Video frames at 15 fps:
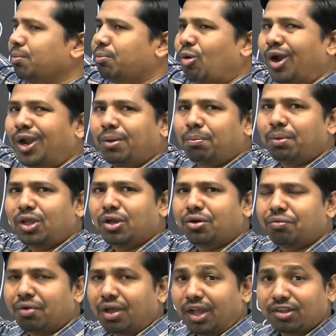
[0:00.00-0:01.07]
point P
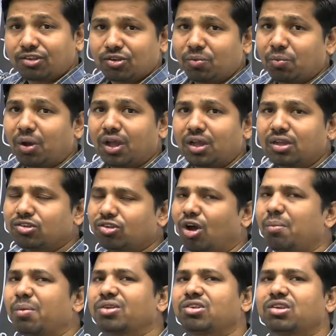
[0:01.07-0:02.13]
of x and y is how
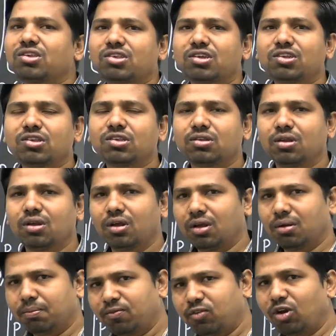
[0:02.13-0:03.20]
much distance
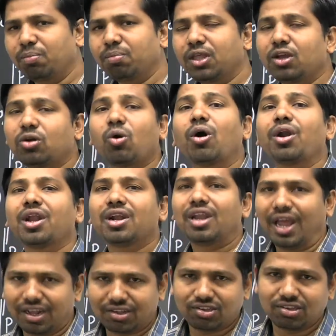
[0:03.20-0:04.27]
from the coordinate
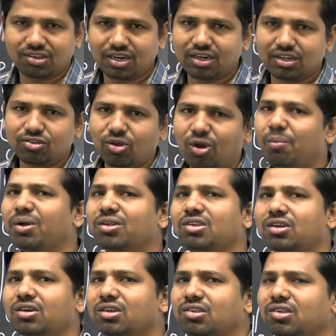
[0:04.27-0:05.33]
axis, that is how much
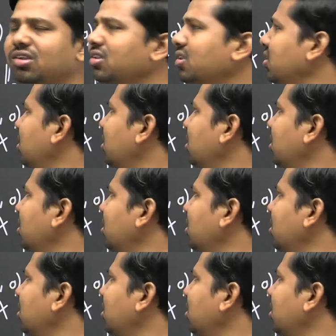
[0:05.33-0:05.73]
distance